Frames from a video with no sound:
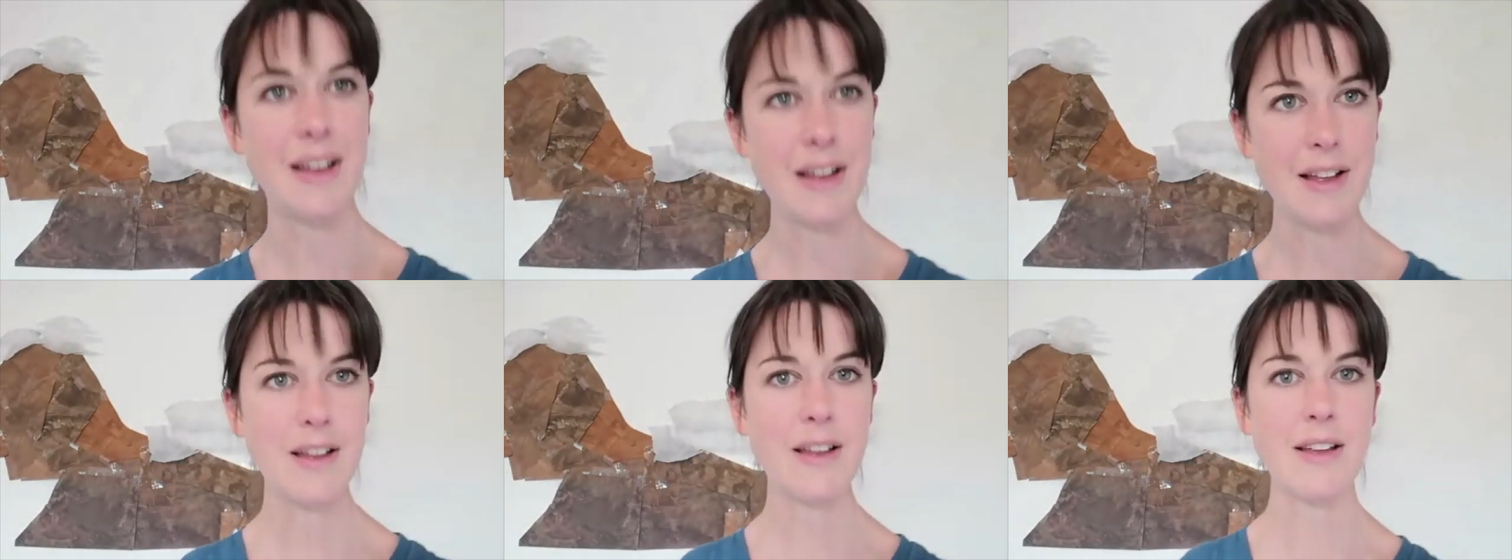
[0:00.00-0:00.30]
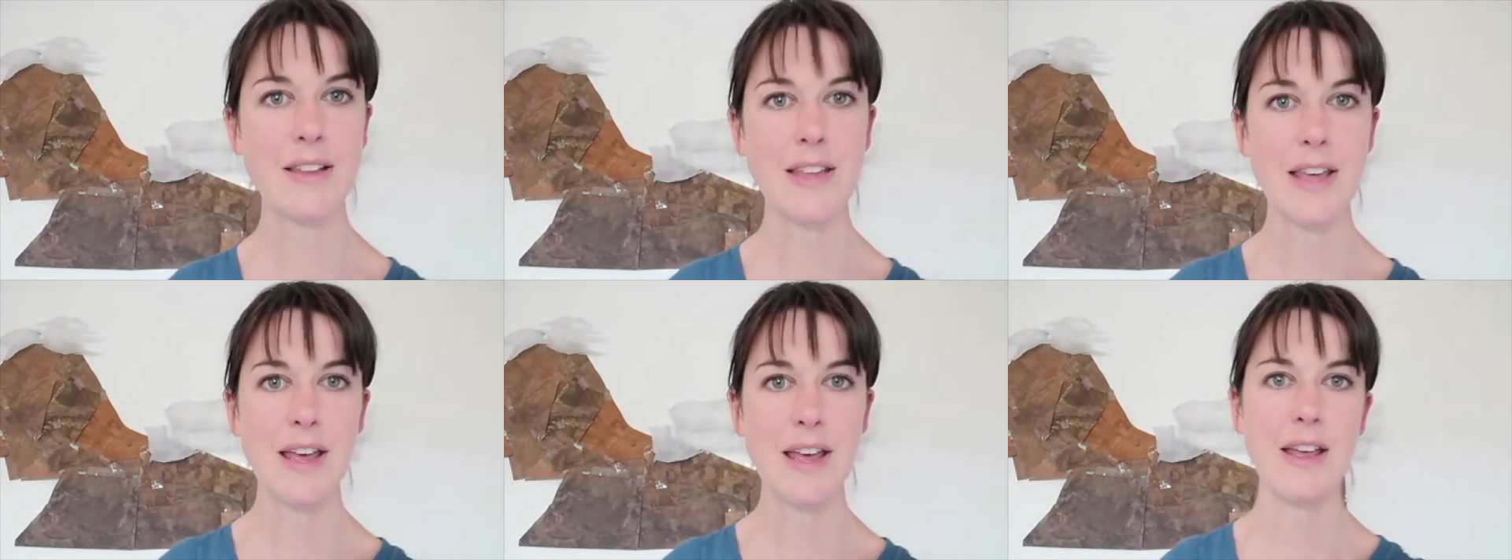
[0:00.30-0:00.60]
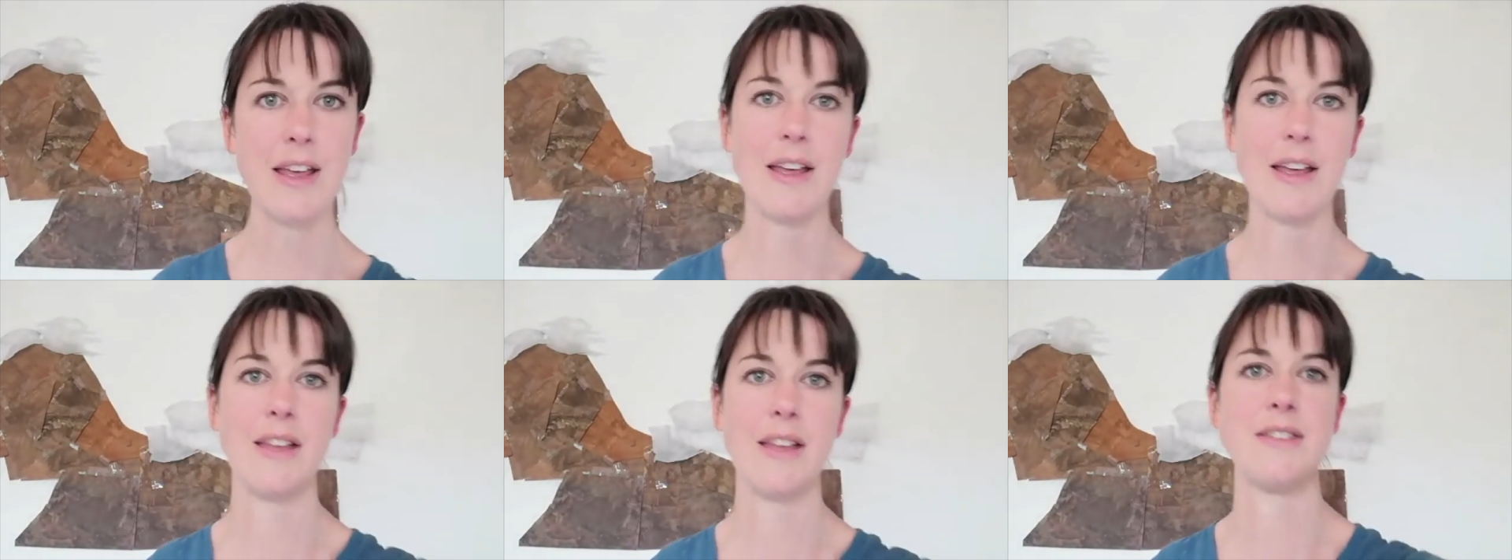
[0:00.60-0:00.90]
Oh,
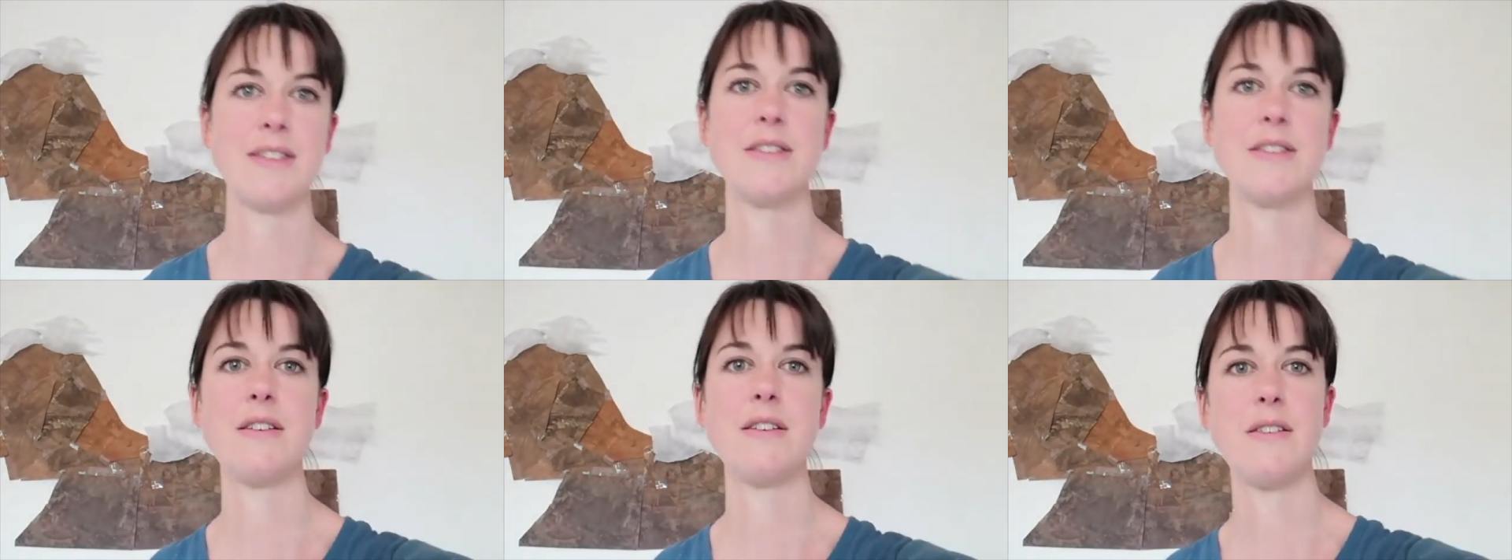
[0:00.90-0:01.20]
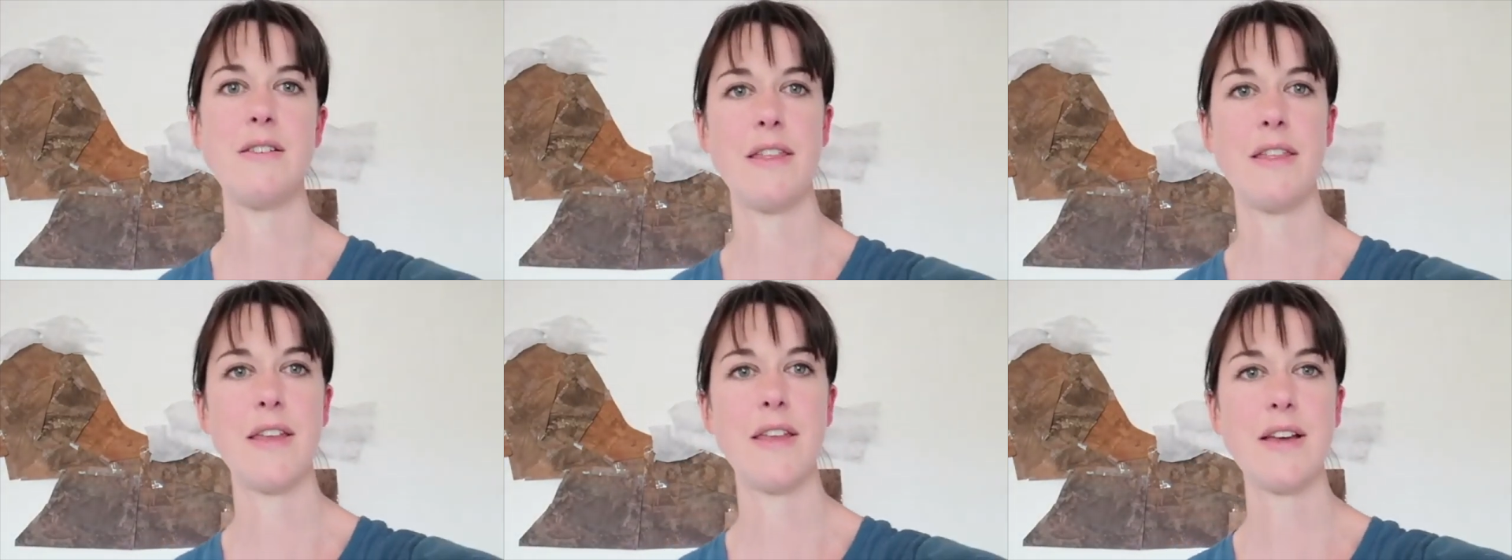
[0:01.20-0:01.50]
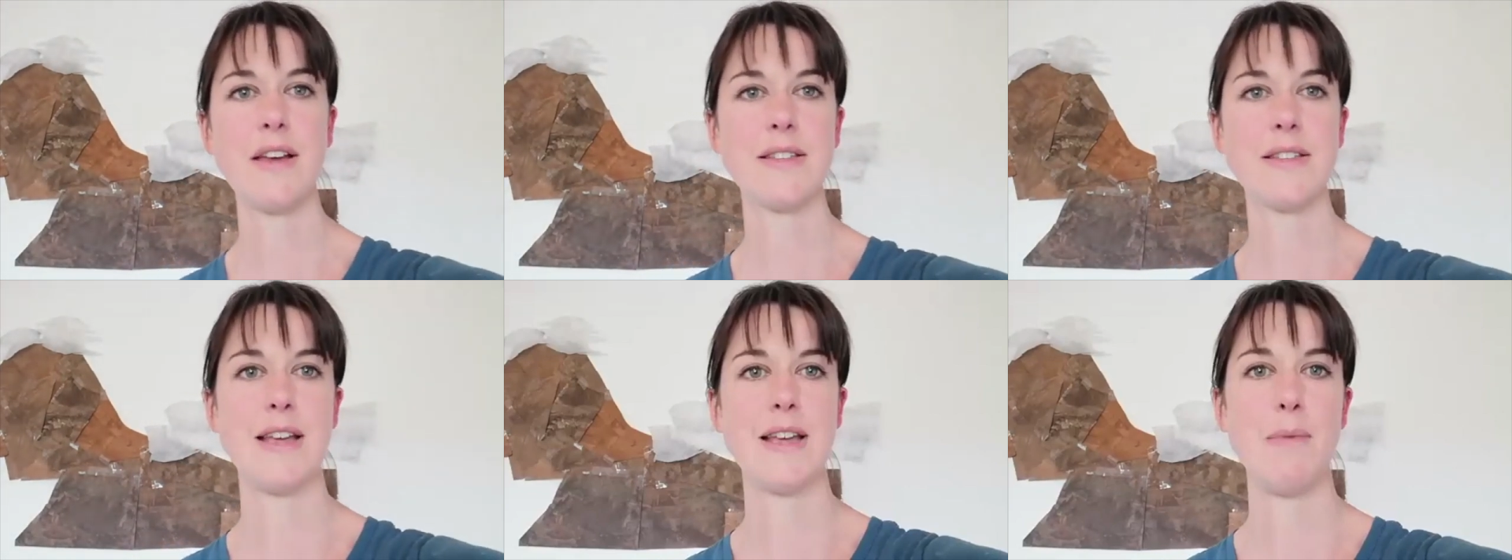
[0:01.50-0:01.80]
yeah. Sorry,
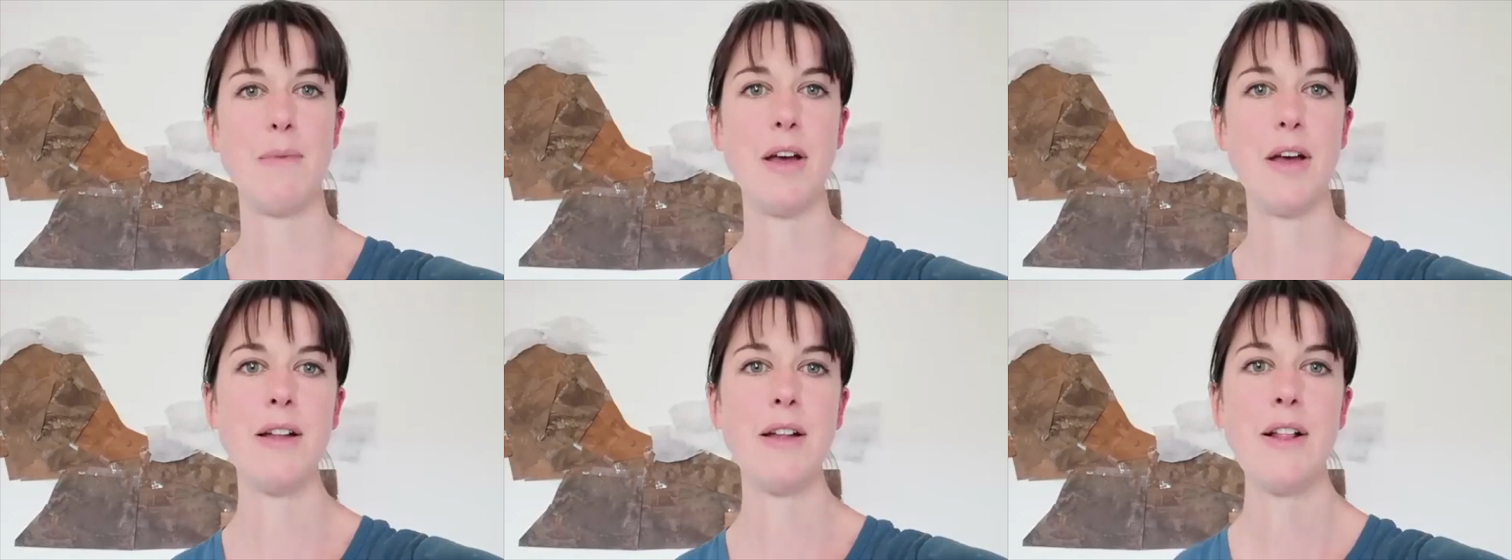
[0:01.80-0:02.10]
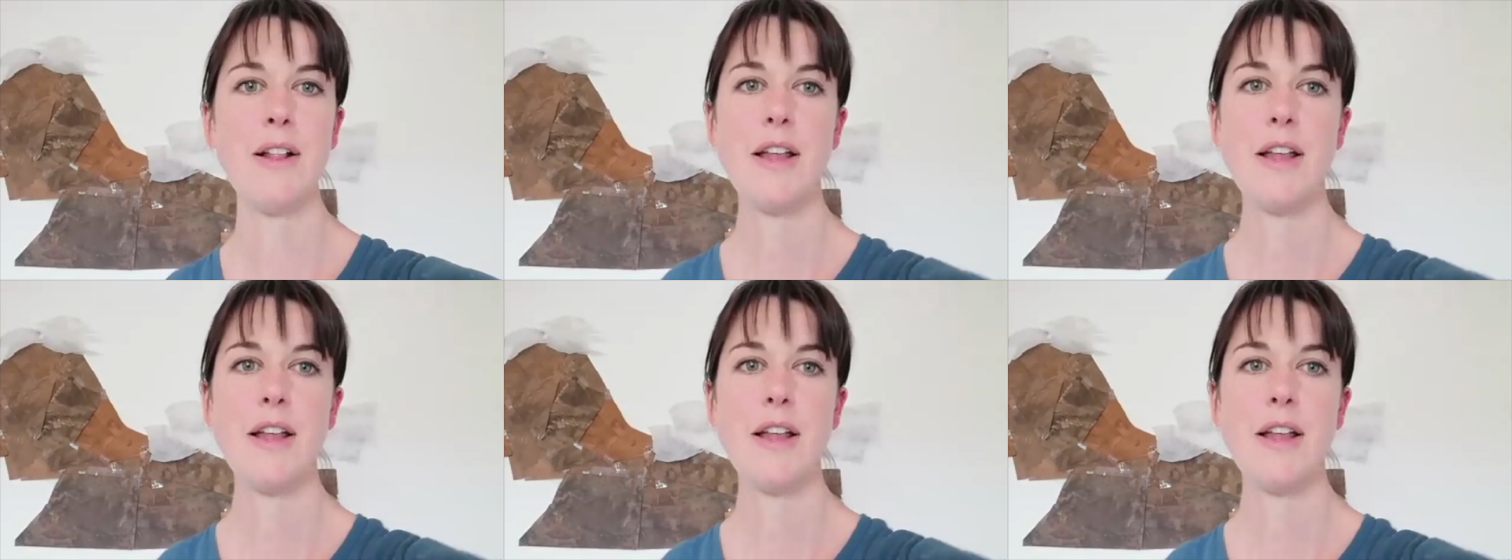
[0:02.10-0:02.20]
thanks, Emma.